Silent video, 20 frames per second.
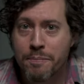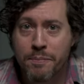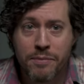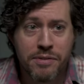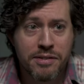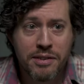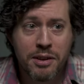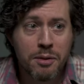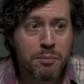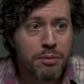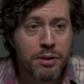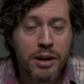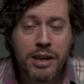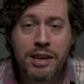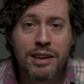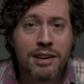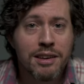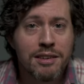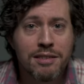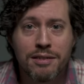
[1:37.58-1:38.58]
Still pretty
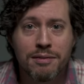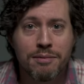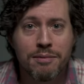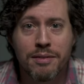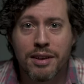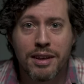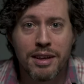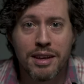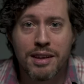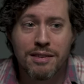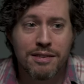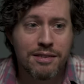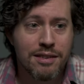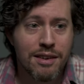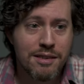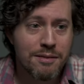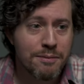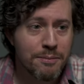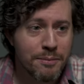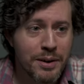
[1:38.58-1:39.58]
good. It
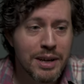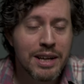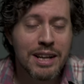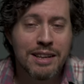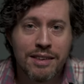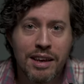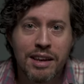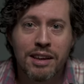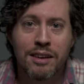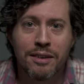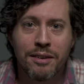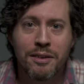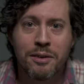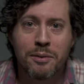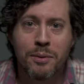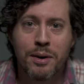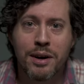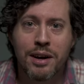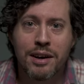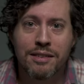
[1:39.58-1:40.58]
doesn't really take a lot
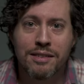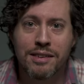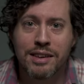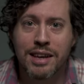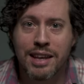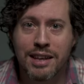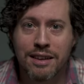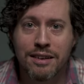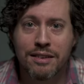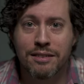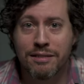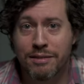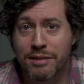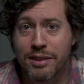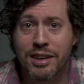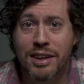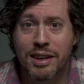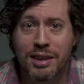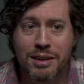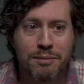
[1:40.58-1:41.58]
of work to get it
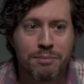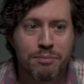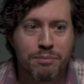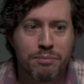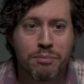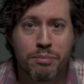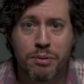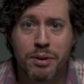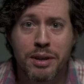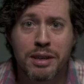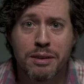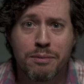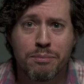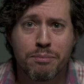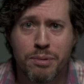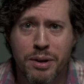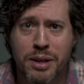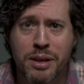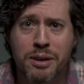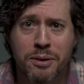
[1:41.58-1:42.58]
looking pretty
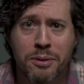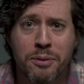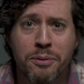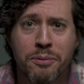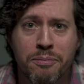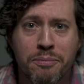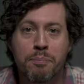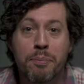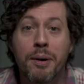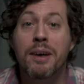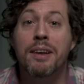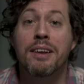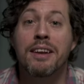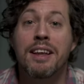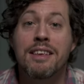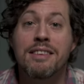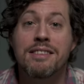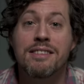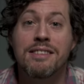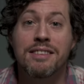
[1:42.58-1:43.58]
pretty cool. But
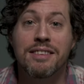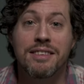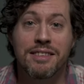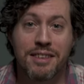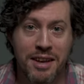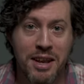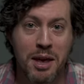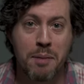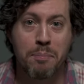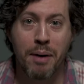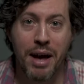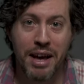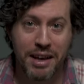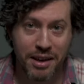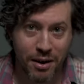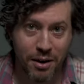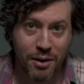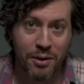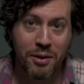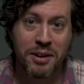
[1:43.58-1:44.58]
let's turn it back
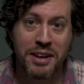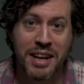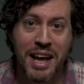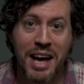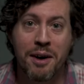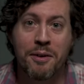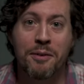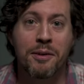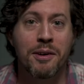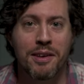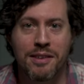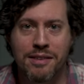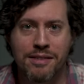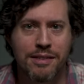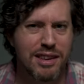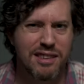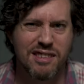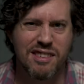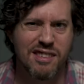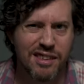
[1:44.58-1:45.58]
on now
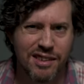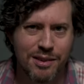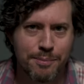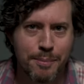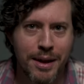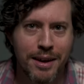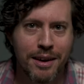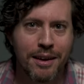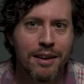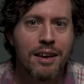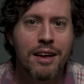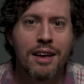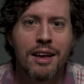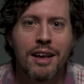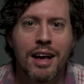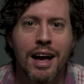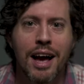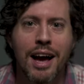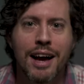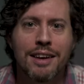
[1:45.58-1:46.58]
because it just looks better,
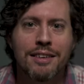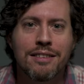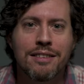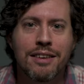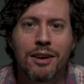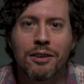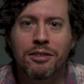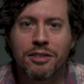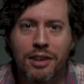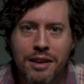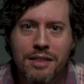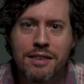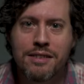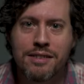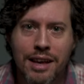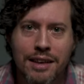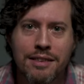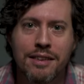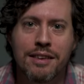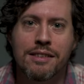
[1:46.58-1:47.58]
and I'll show you the
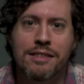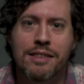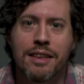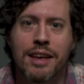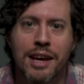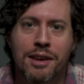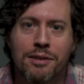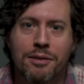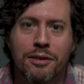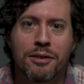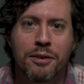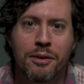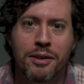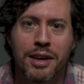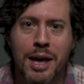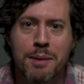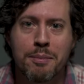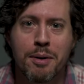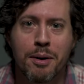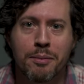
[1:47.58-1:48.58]
settings that Extra Shot
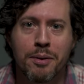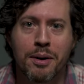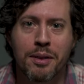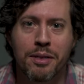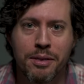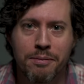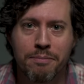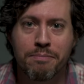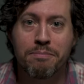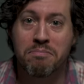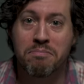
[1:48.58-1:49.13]
came up with.